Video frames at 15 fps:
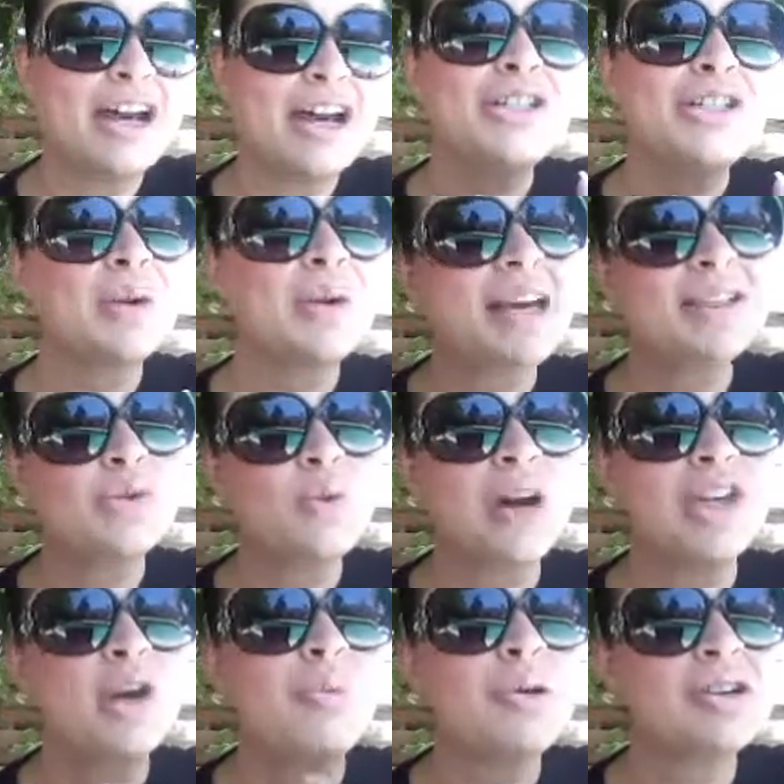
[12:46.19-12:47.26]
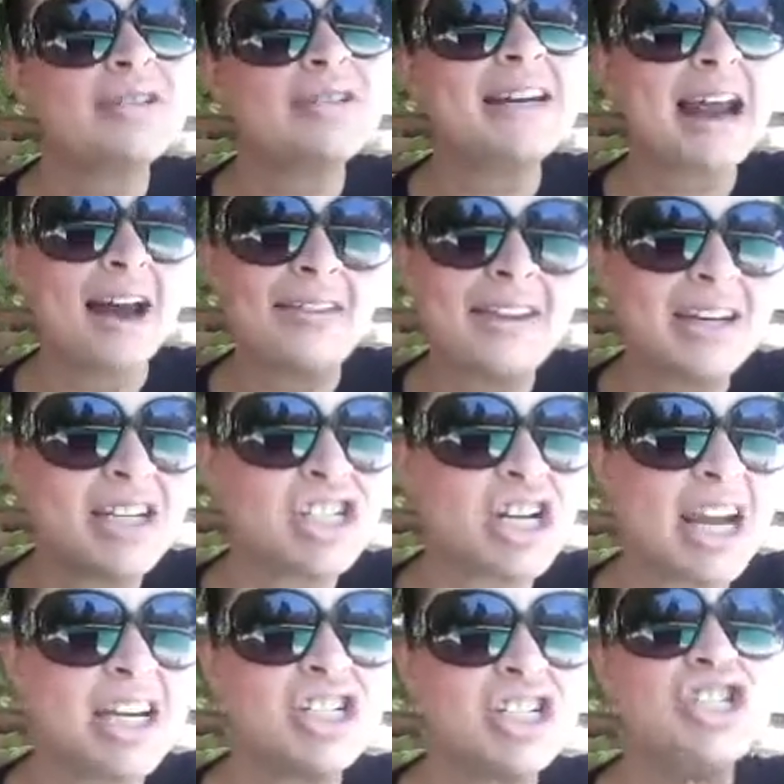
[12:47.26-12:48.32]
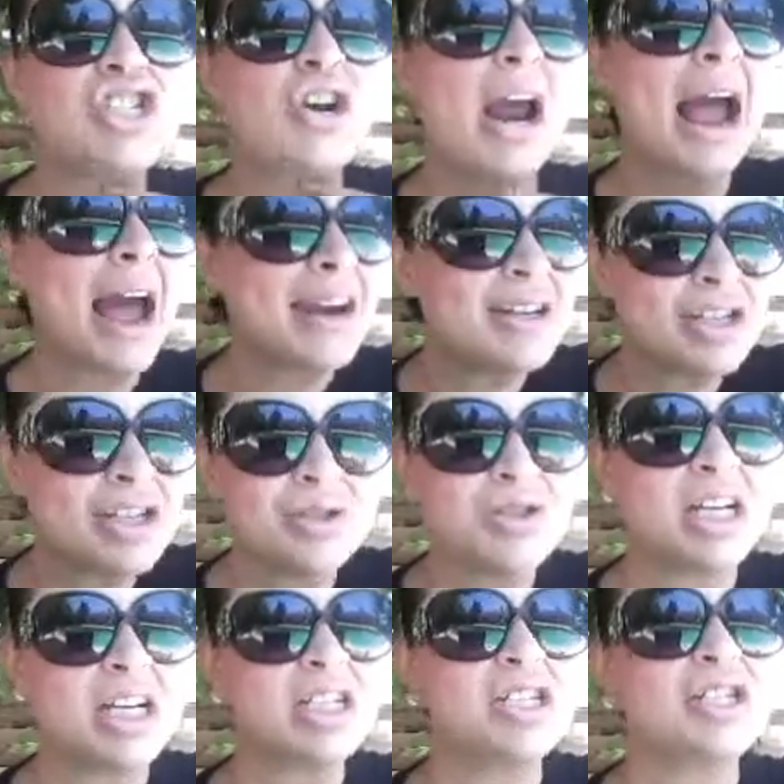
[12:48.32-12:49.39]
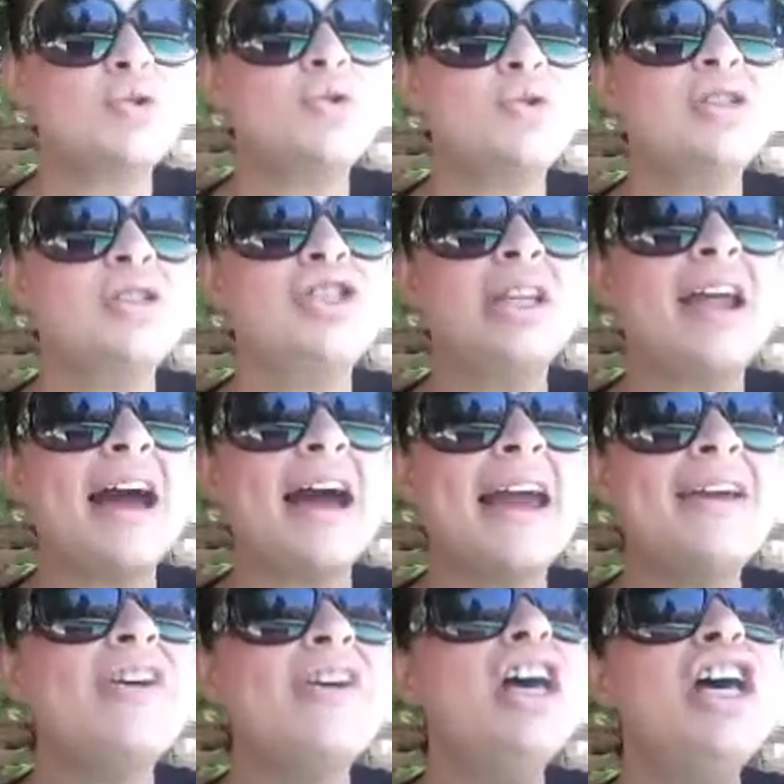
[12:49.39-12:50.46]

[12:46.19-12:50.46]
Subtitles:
So guess what? Your personality changes, your attitude changes towards life.